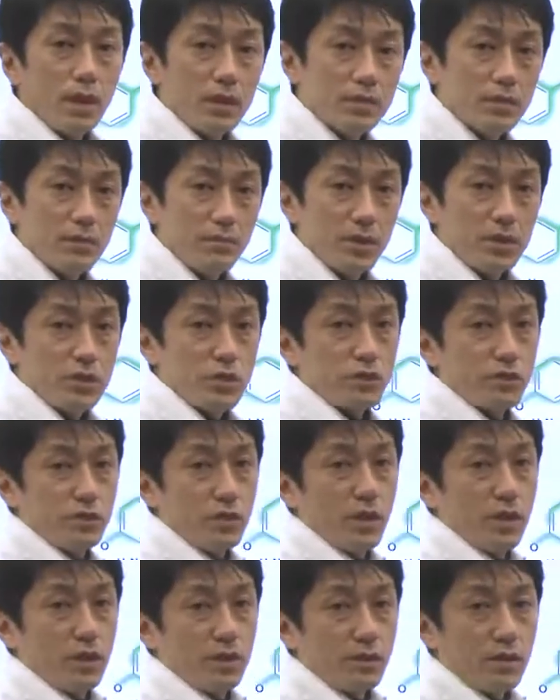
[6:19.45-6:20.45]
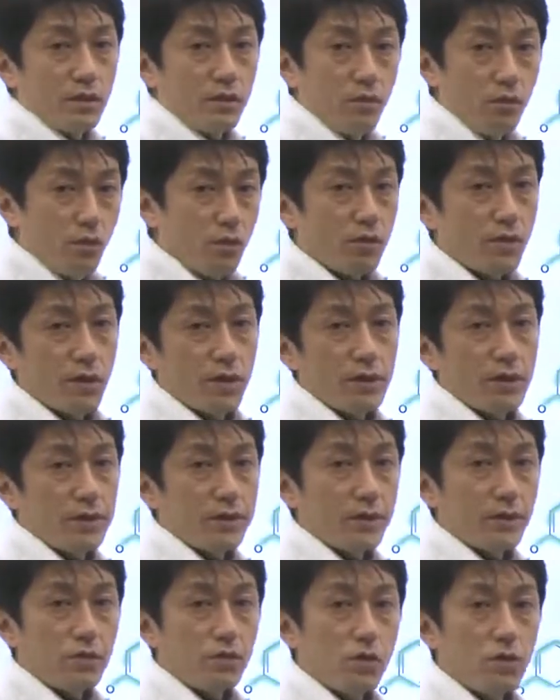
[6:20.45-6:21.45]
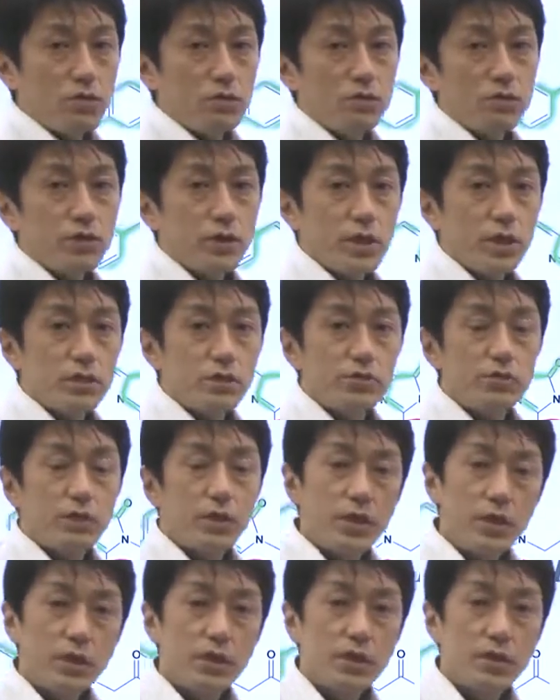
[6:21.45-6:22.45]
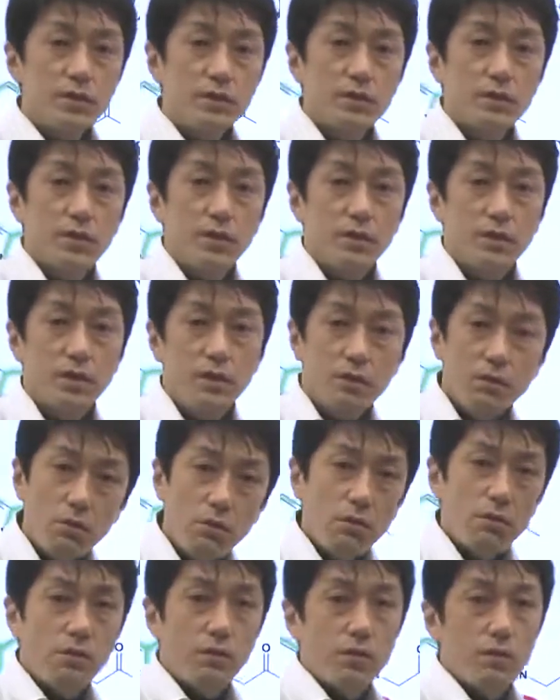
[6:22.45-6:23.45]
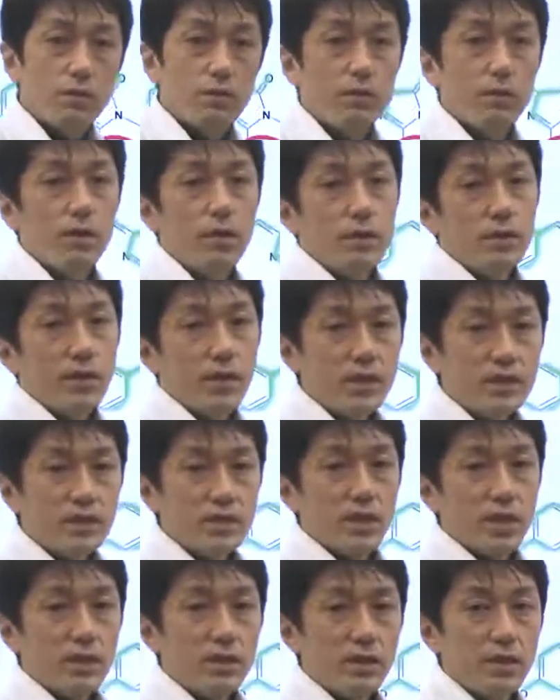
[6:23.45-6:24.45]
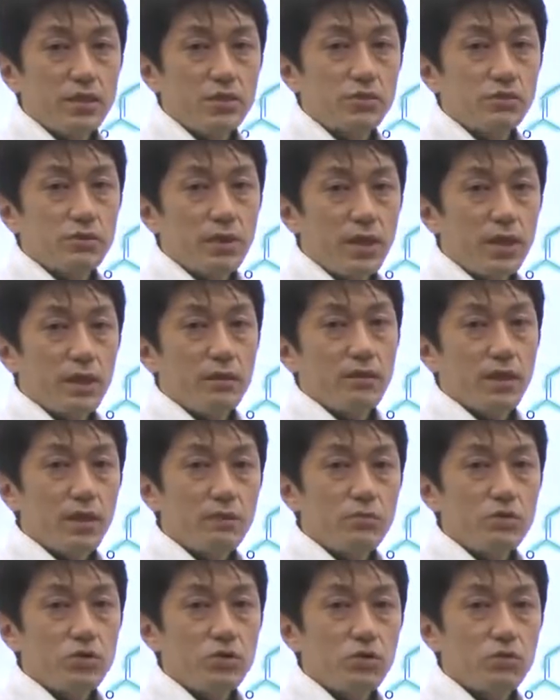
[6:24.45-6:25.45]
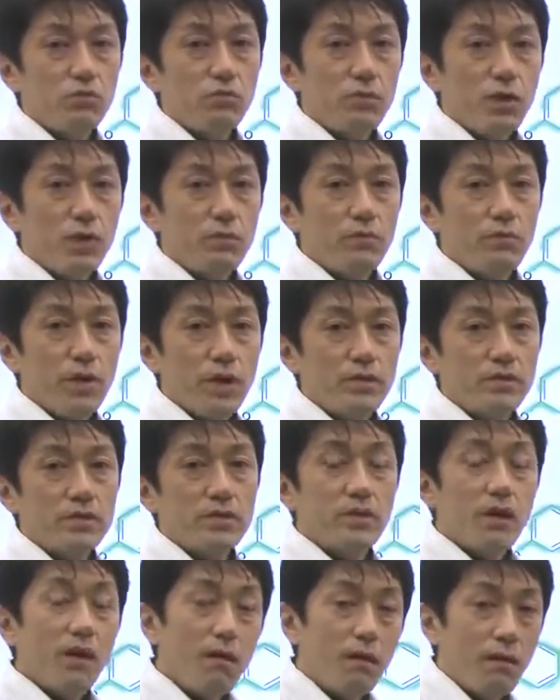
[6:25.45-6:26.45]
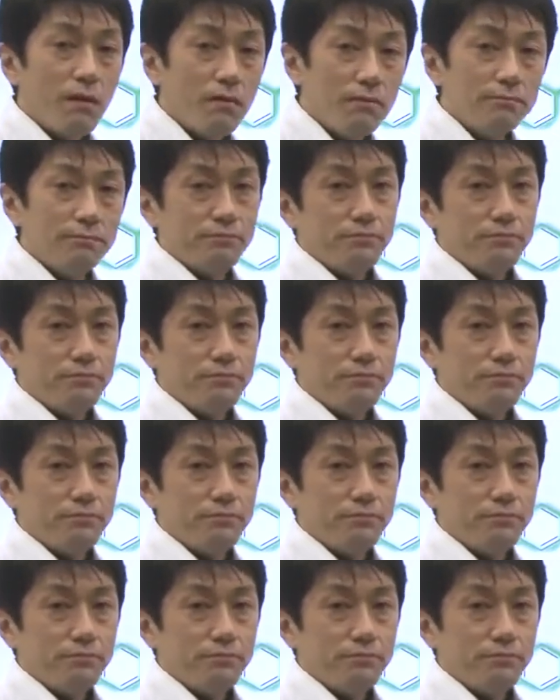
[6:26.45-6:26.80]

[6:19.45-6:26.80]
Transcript: As I mentioned, the longer the conjugation is, the longer the excitation and emission wavelengths are.